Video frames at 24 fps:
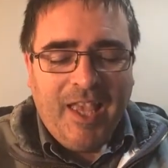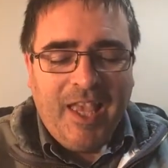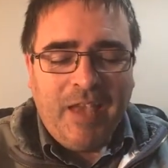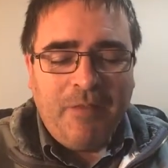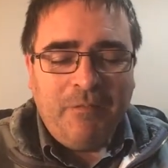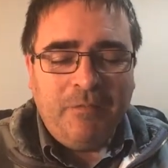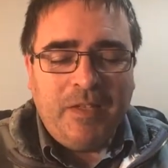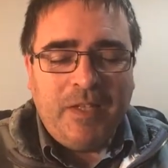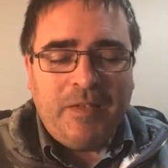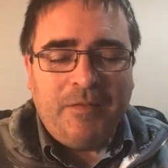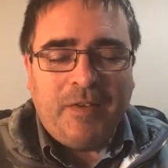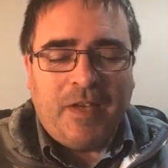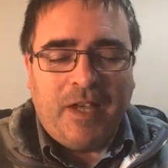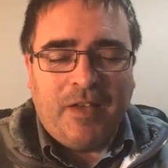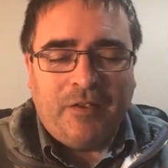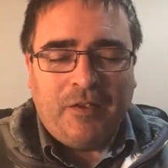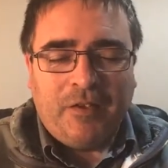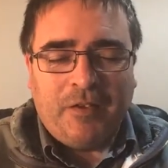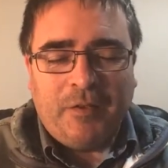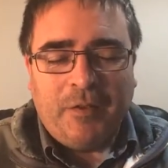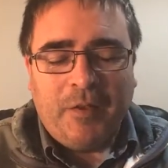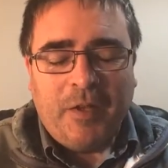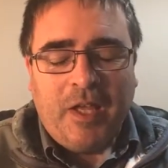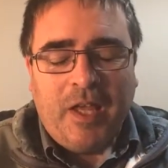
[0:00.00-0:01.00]
Heavenly
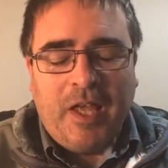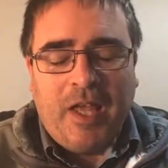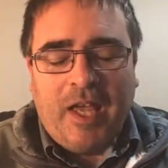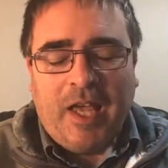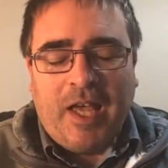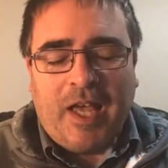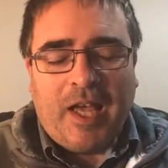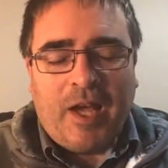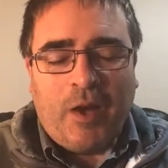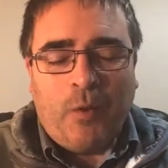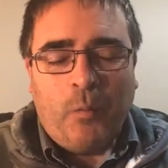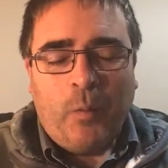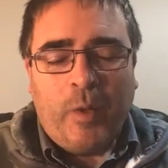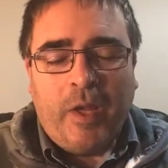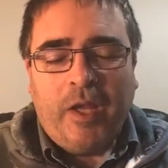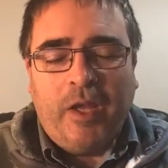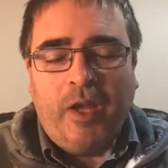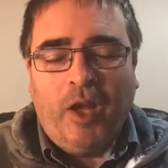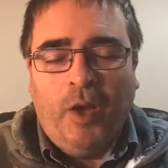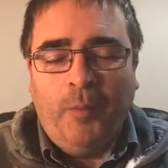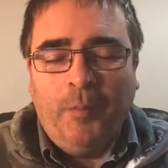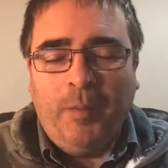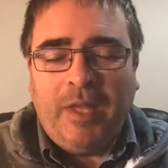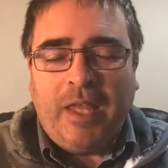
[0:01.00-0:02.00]
Father, we
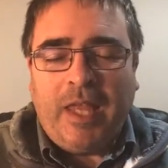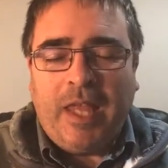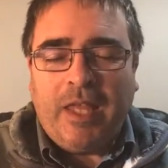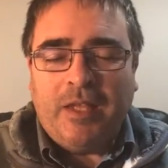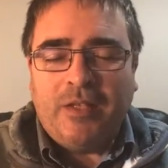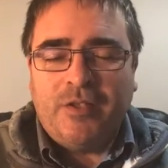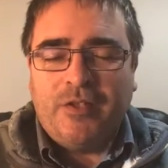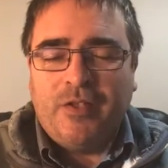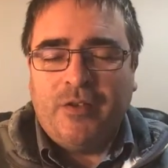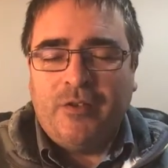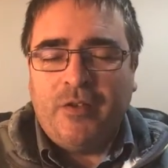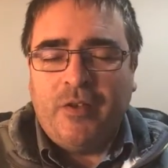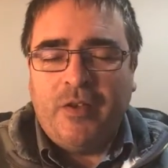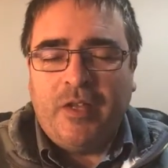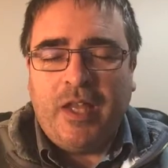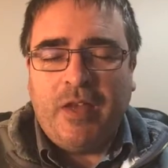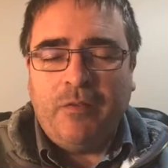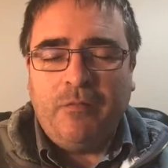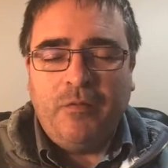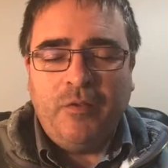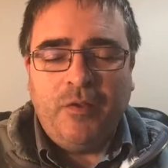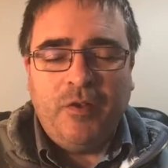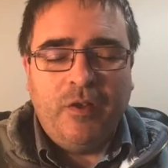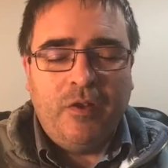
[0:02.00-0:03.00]
come again to you,
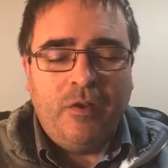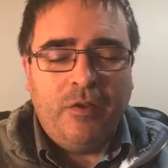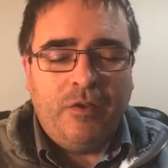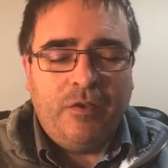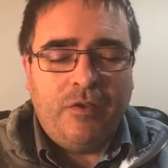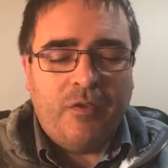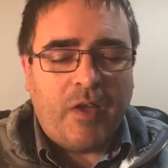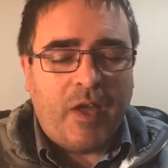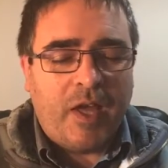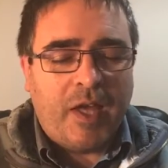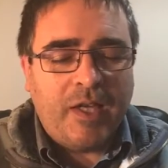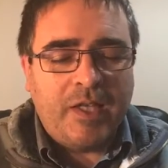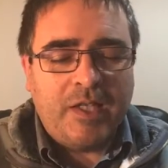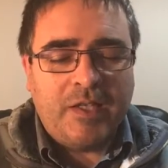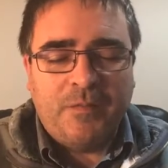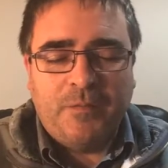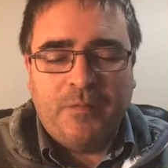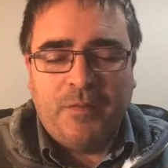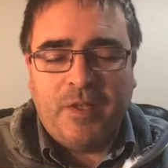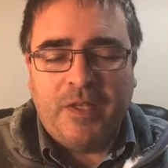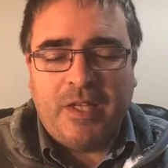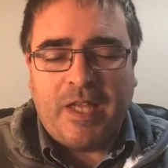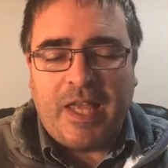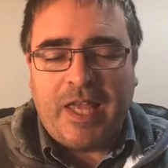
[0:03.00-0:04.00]
giving you thanks
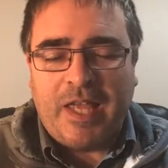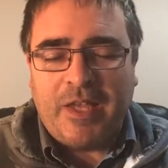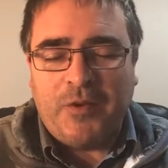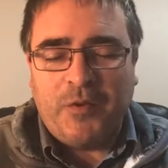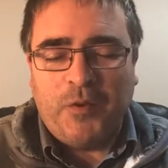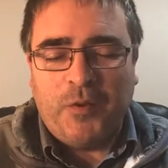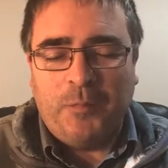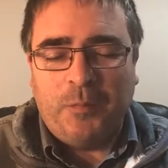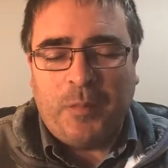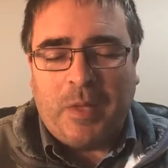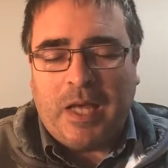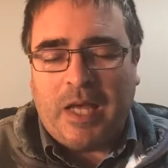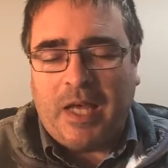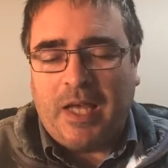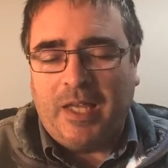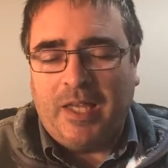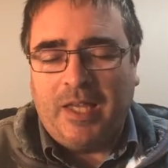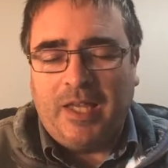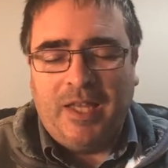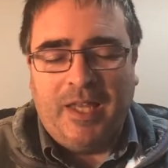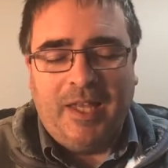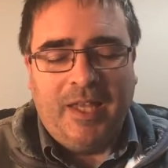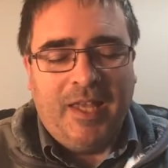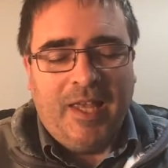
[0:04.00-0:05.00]
for the day gone by.
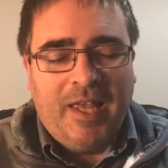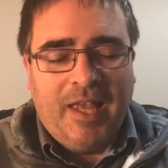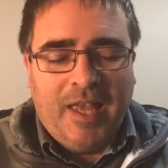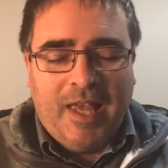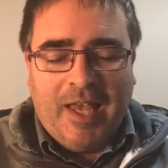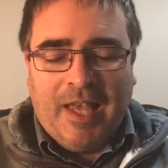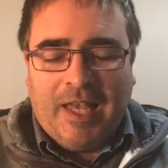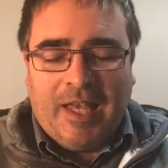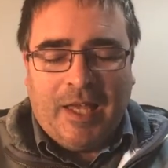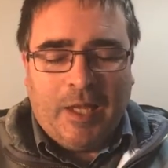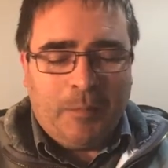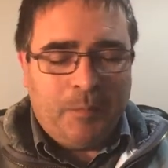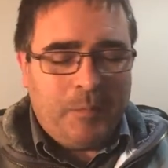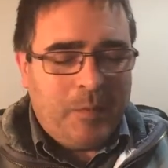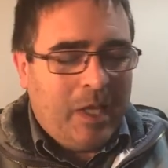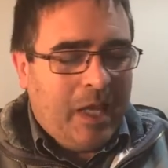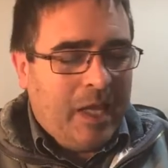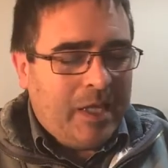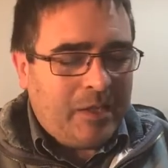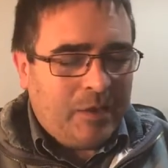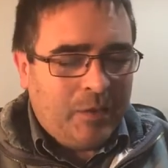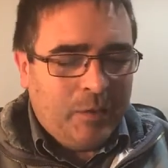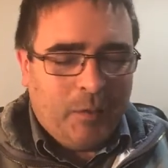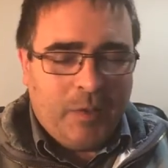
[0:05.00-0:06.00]

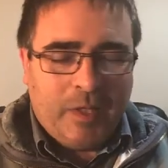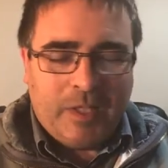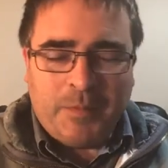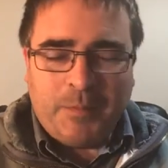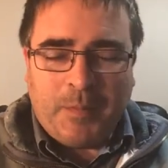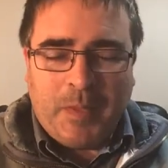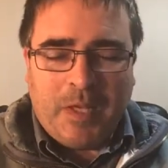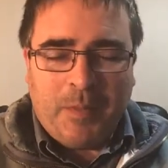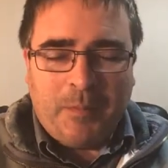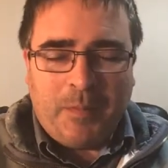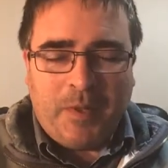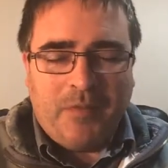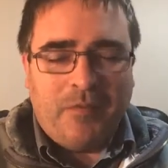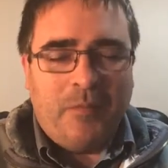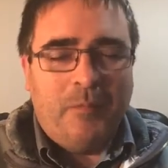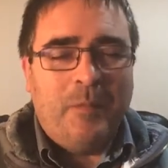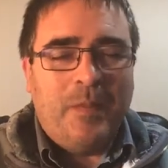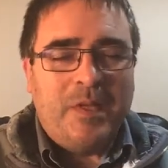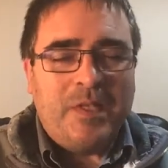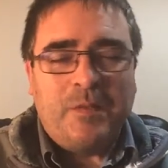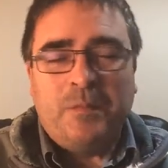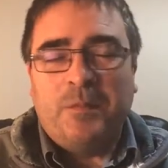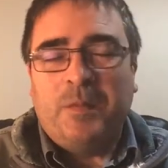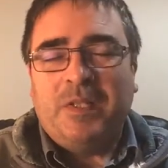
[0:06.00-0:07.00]
Yes, Lord, it's been a bit of a
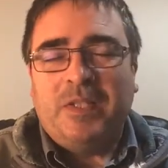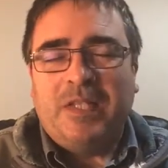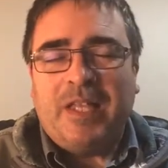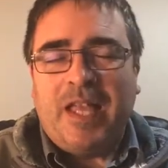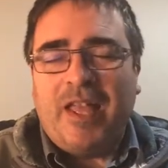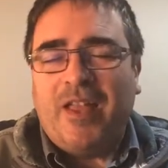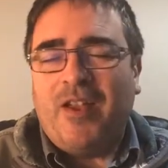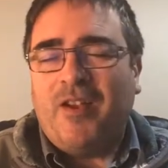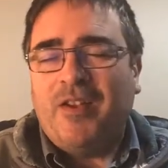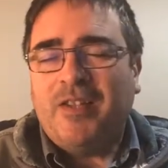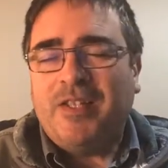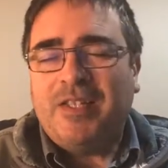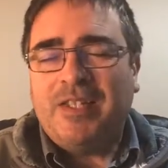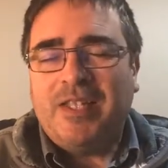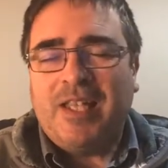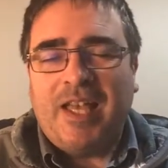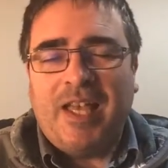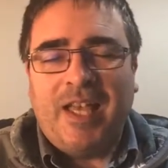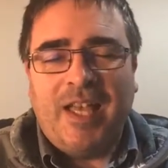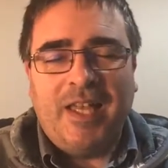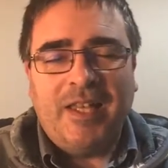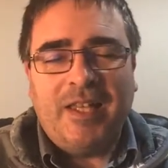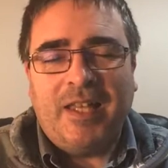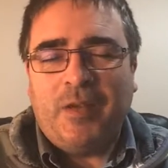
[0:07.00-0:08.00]
miserable day
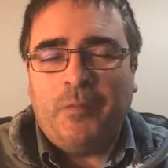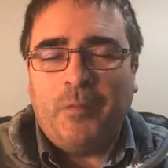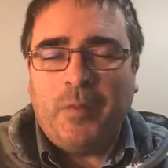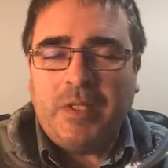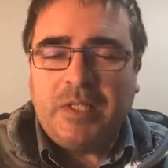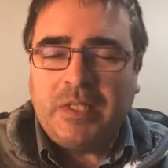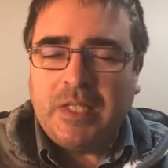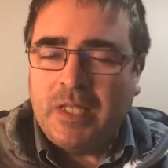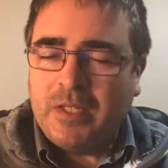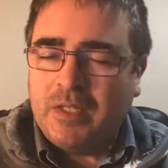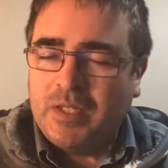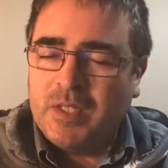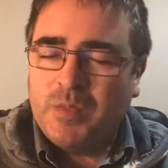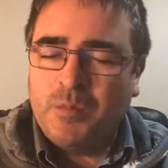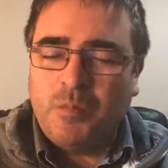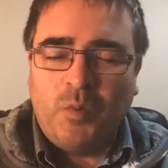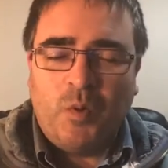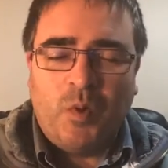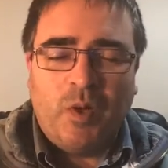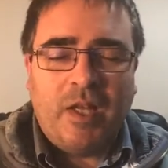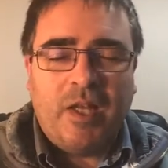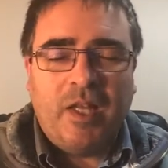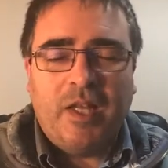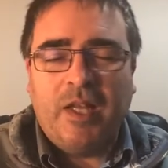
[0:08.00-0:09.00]
outside. Like we said this
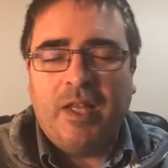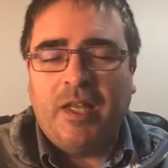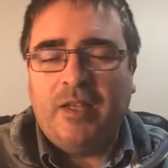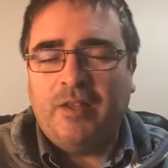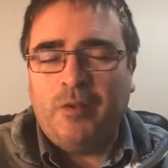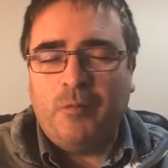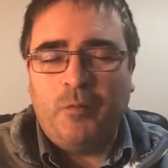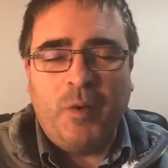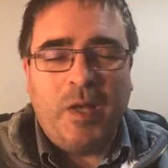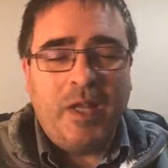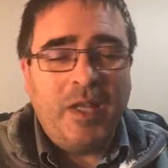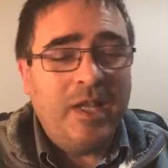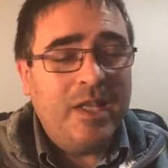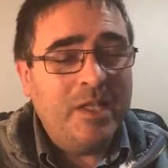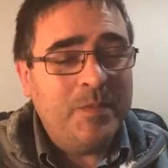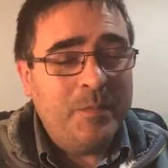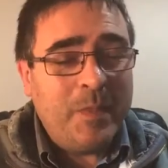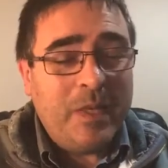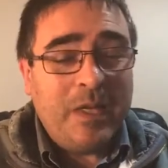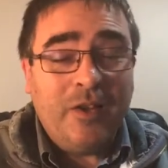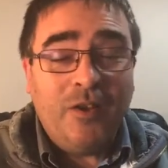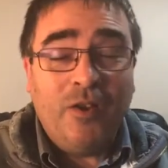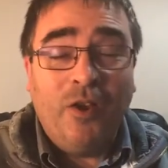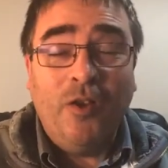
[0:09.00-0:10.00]
morning, the rain has
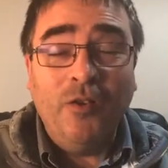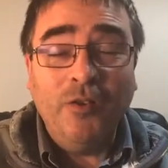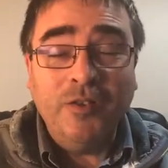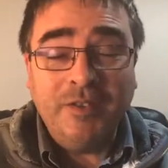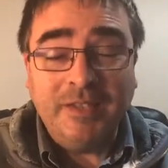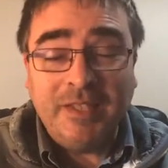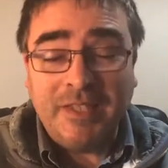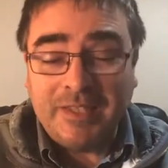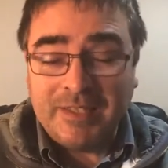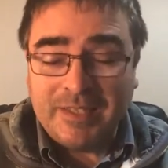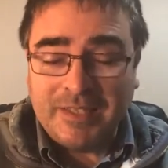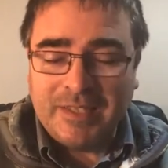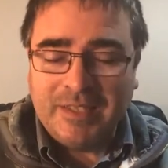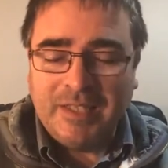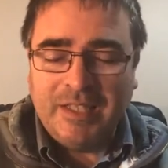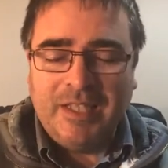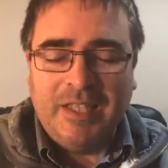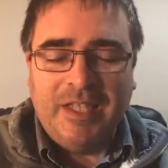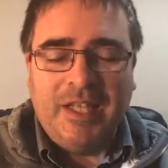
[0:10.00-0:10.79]
been constant.